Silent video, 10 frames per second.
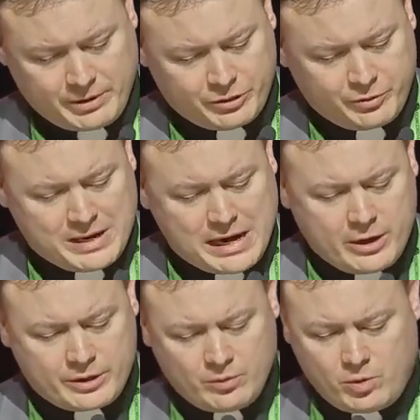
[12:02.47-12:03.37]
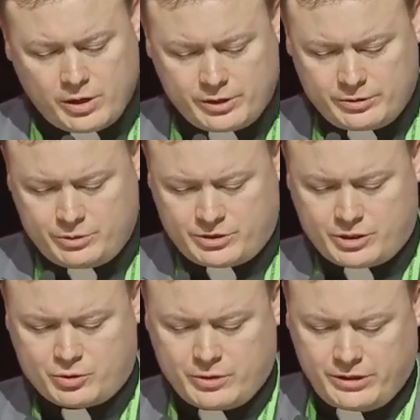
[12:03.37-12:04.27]
Part three How can water do
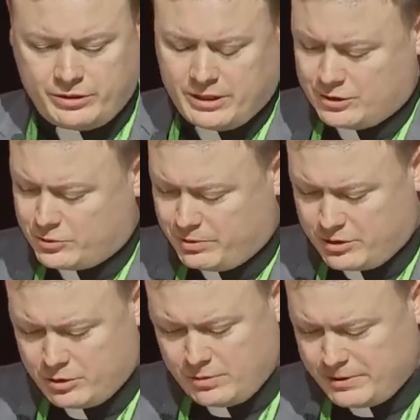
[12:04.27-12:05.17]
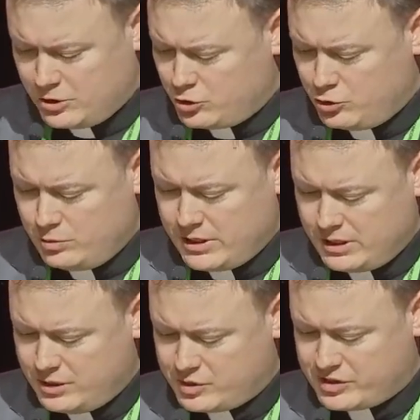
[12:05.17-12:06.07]
such great things? Turn to page
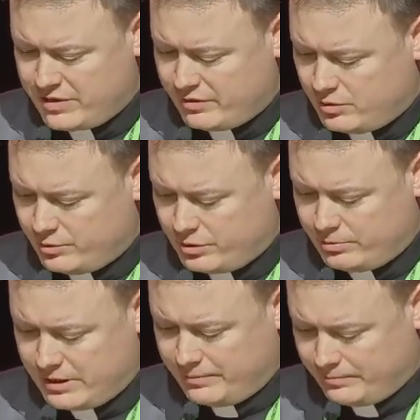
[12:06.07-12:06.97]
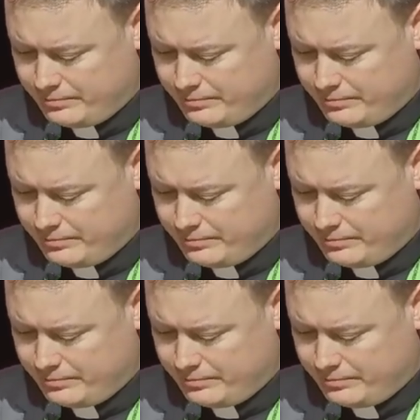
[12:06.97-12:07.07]
297 with me.